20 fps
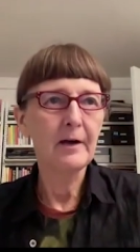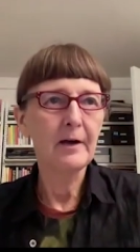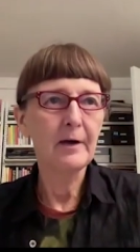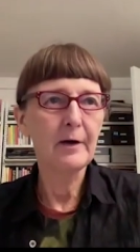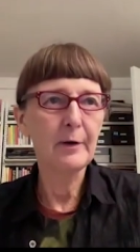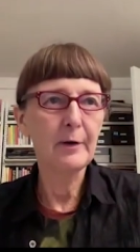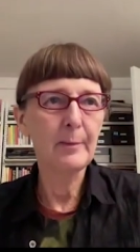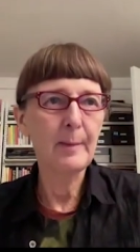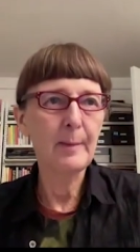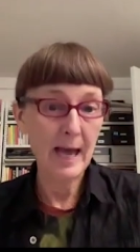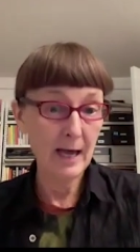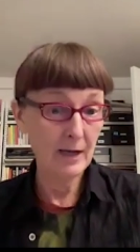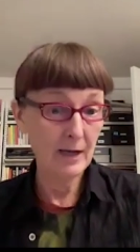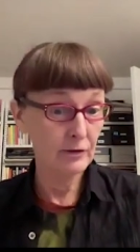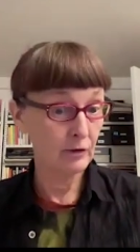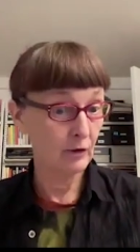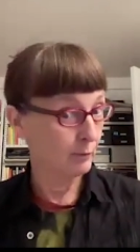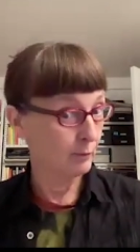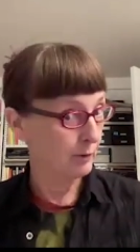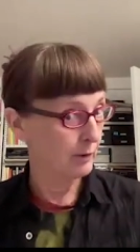um,
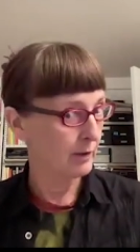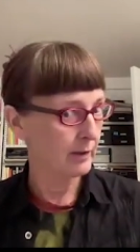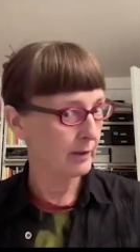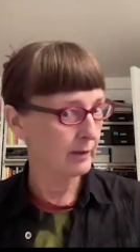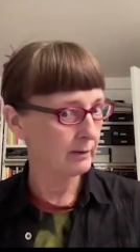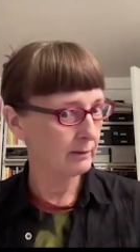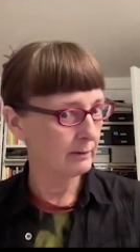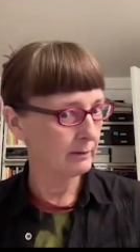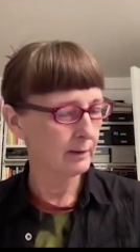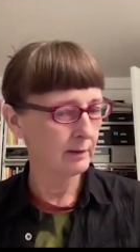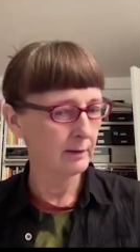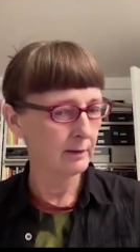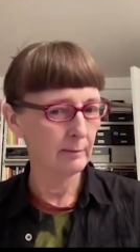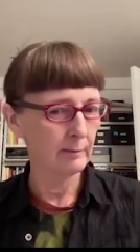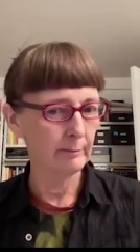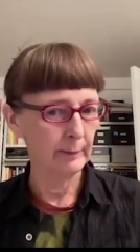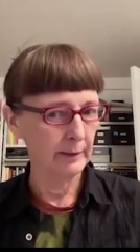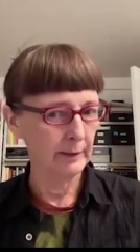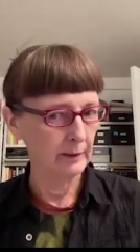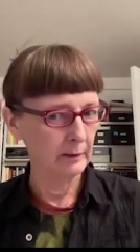hands-on work,
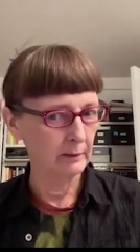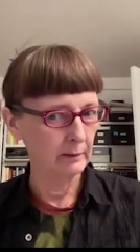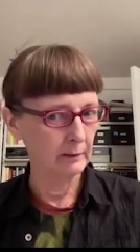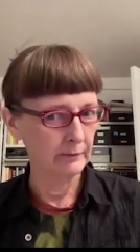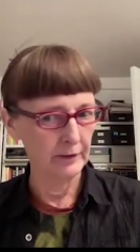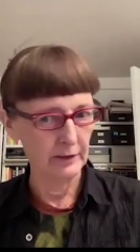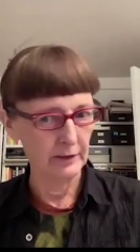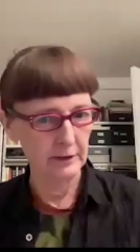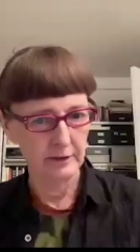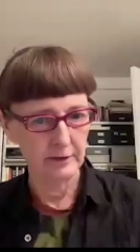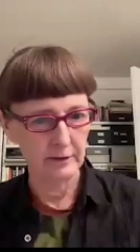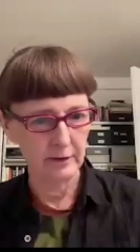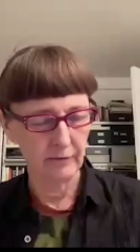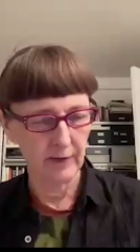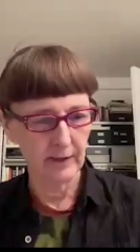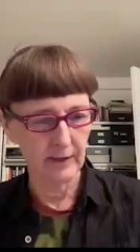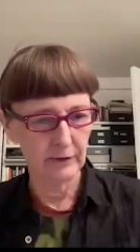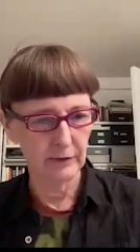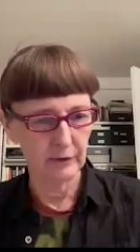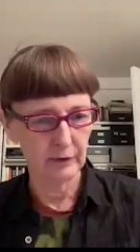um, being a thesis
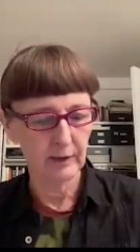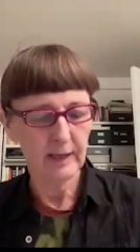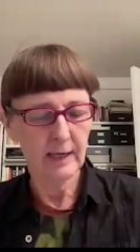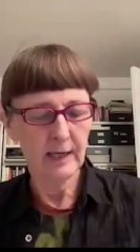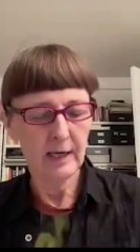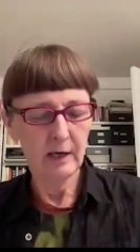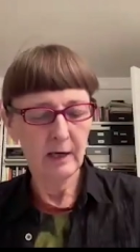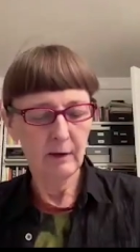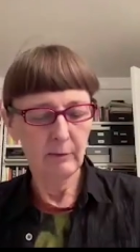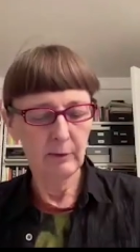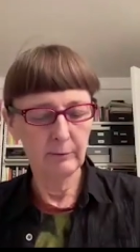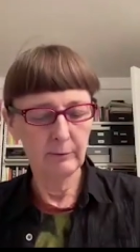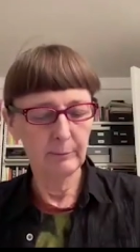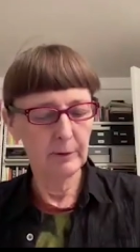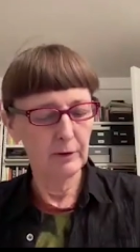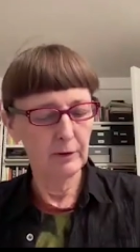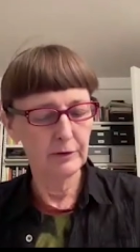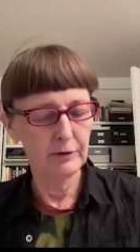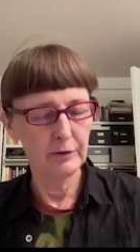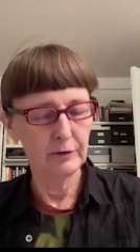advisor. We,
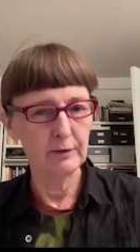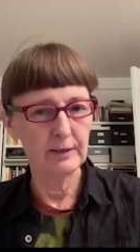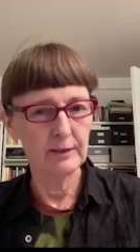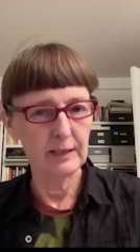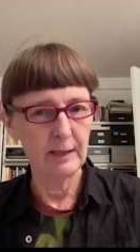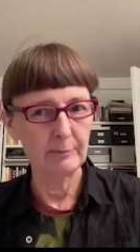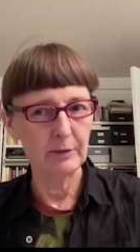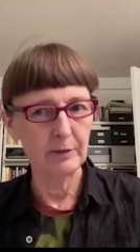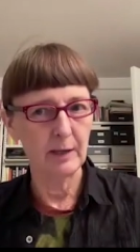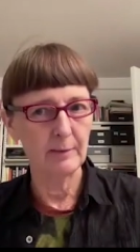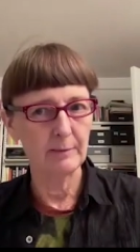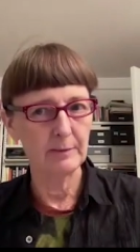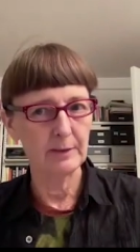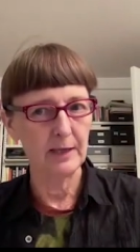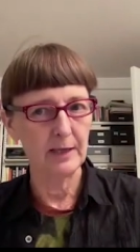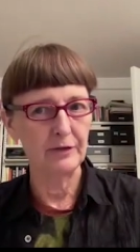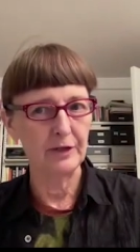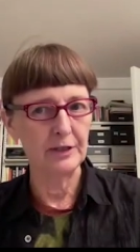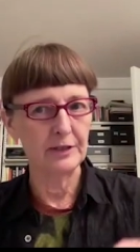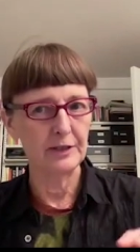you know, students sometimes
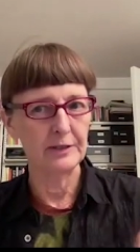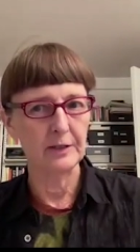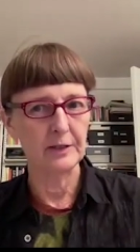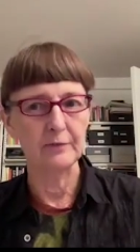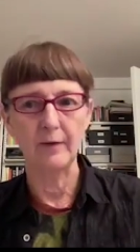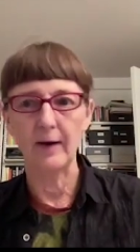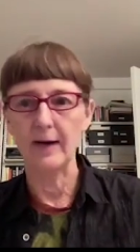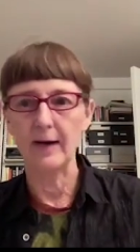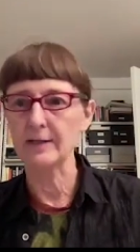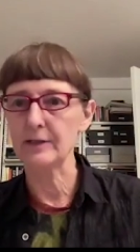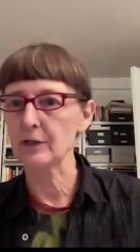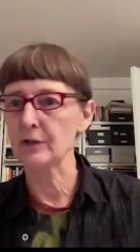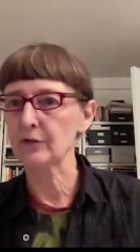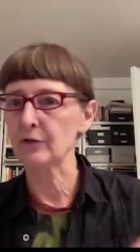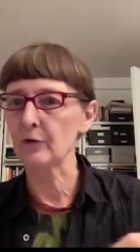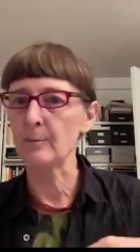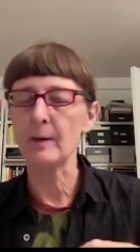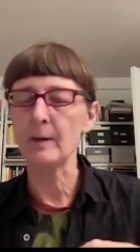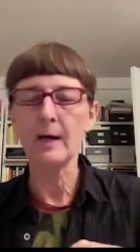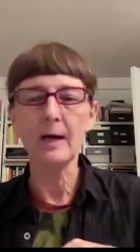get thesis advisors
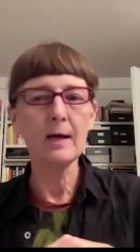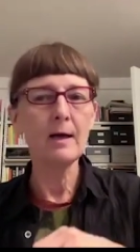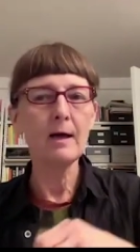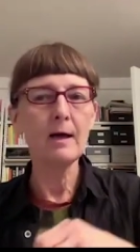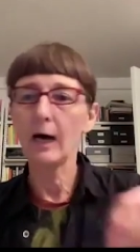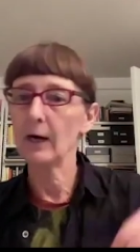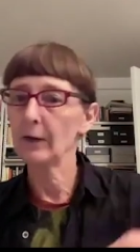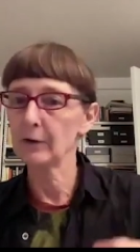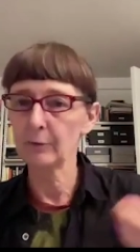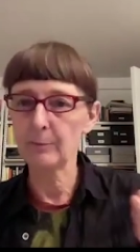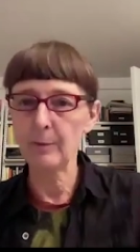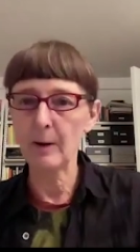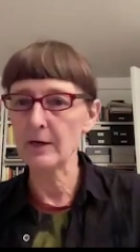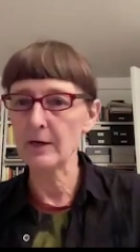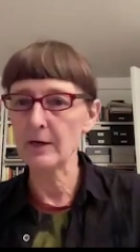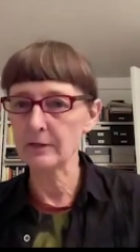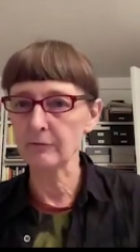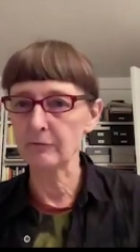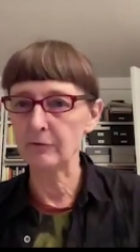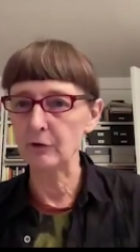from other
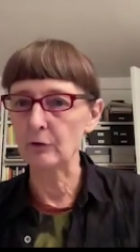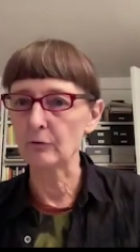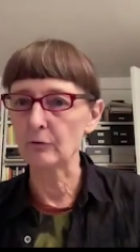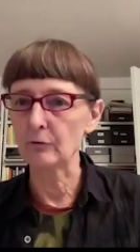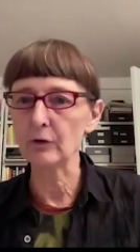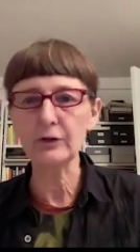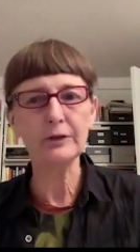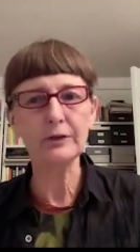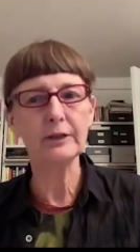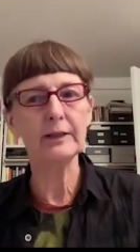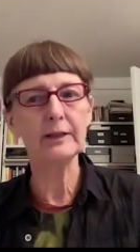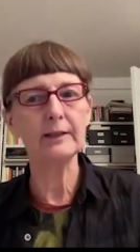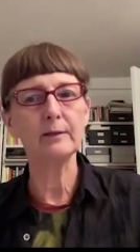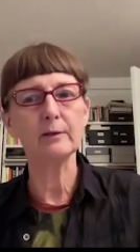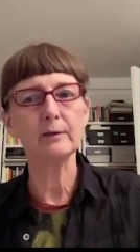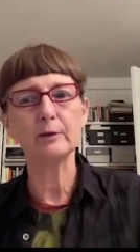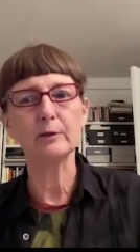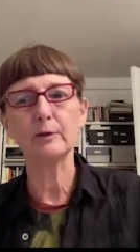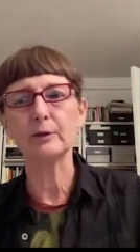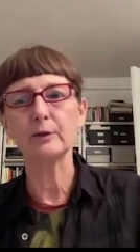parts of the
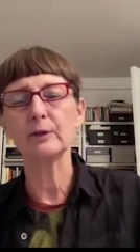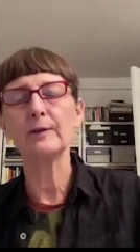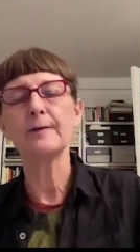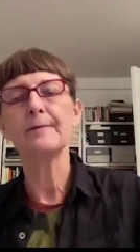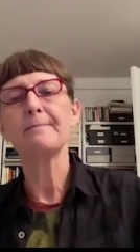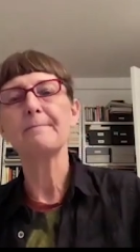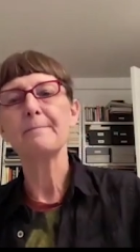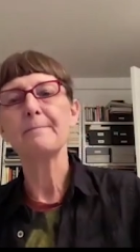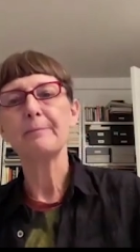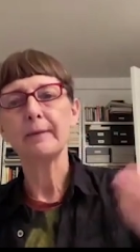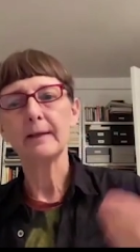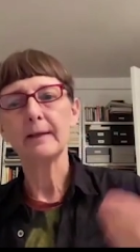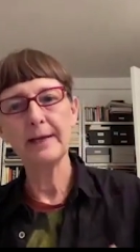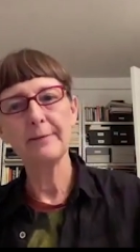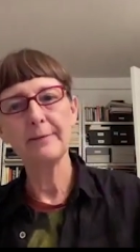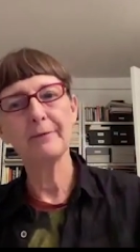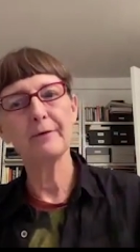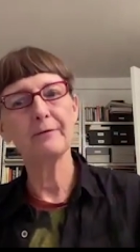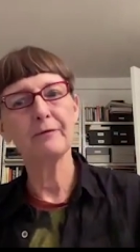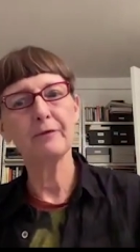university or
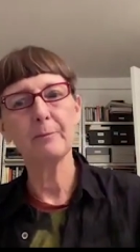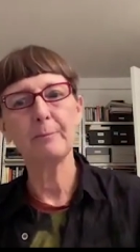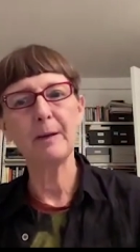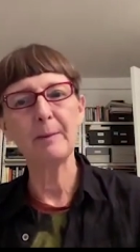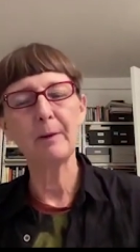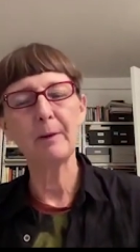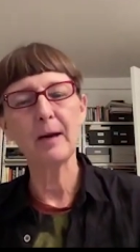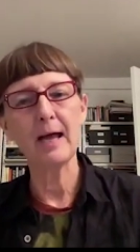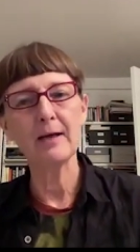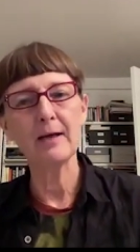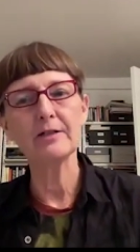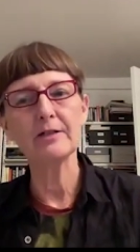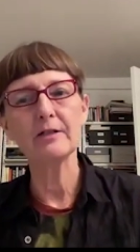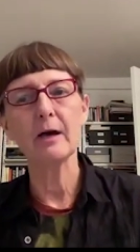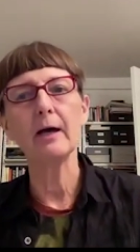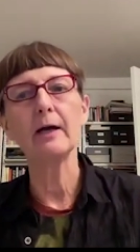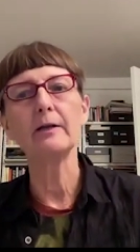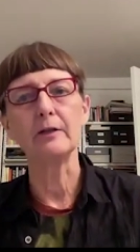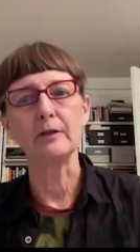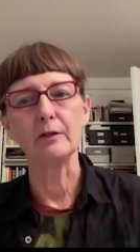even from people
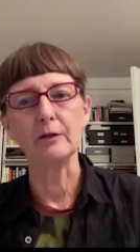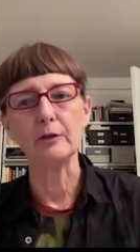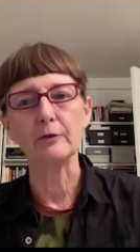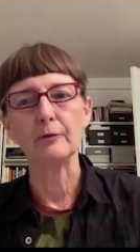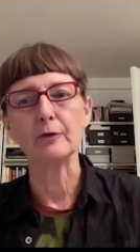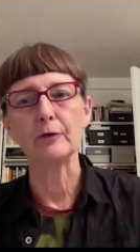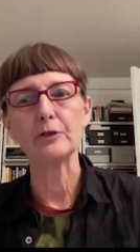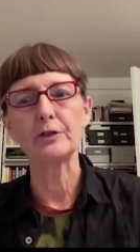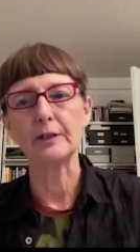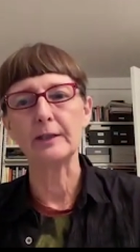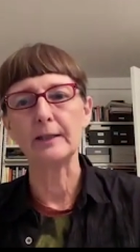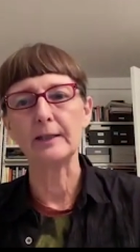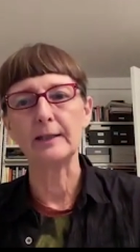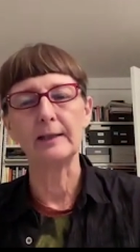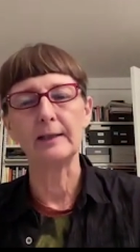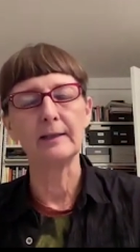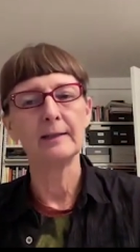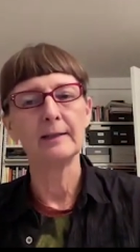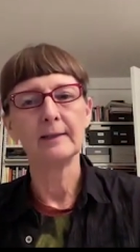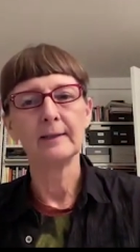outside the
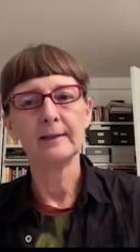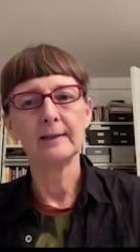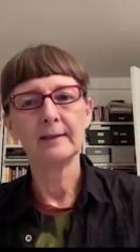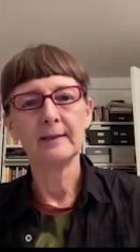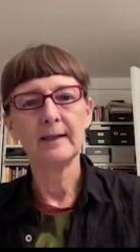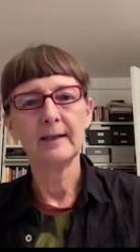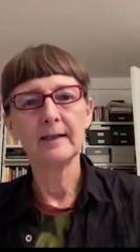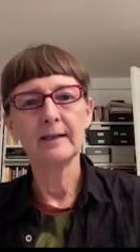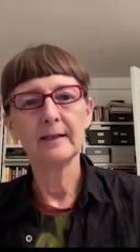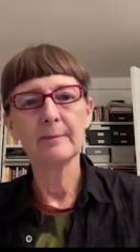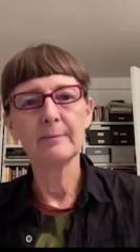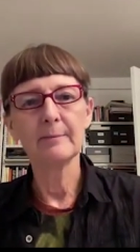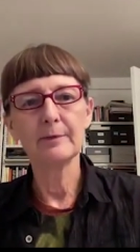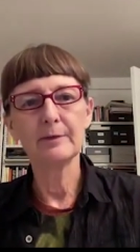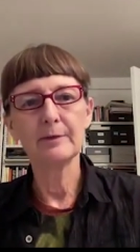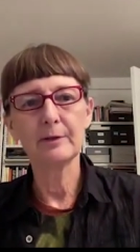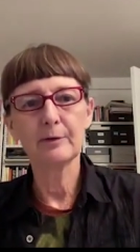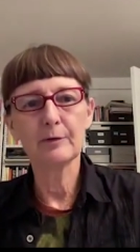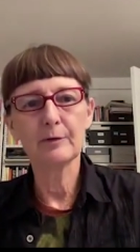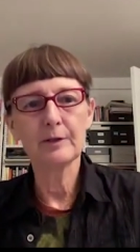university. Um,
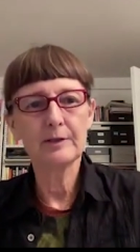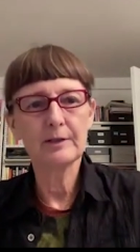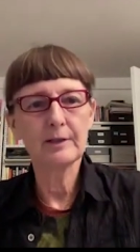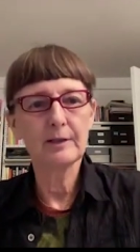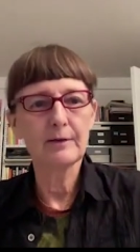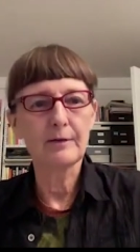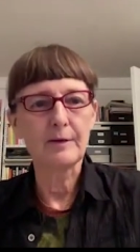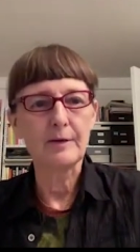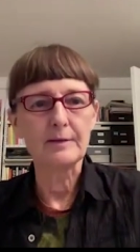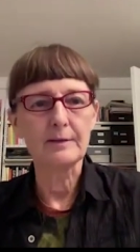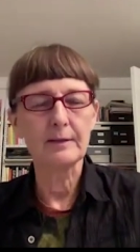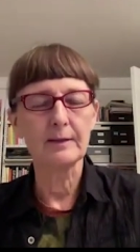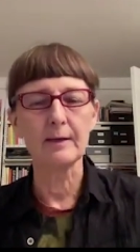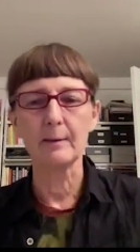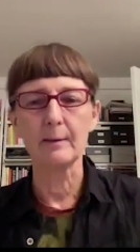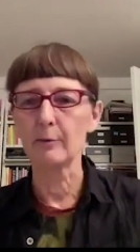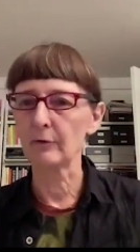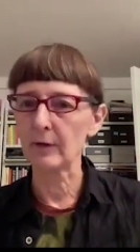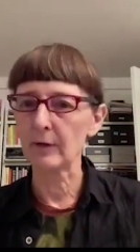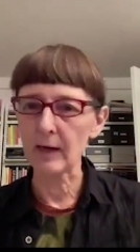so this year, there's a
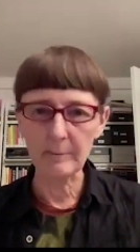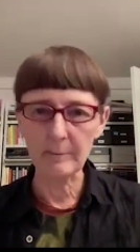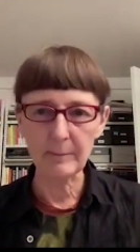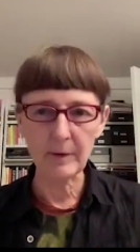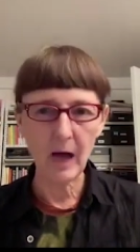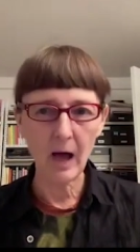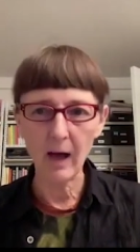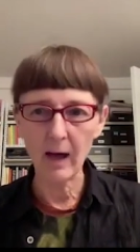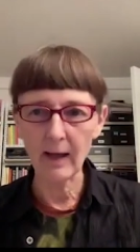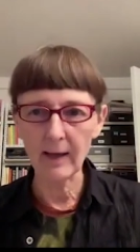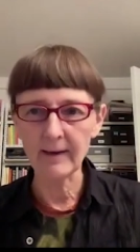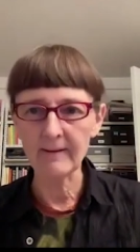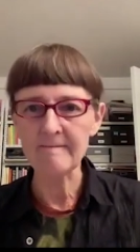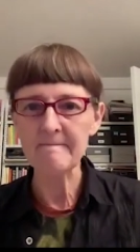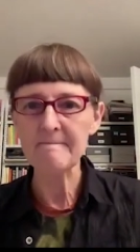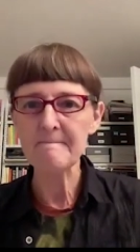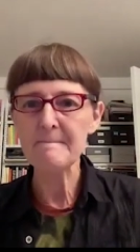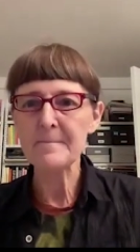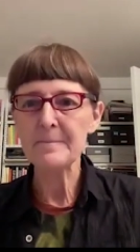number of alumni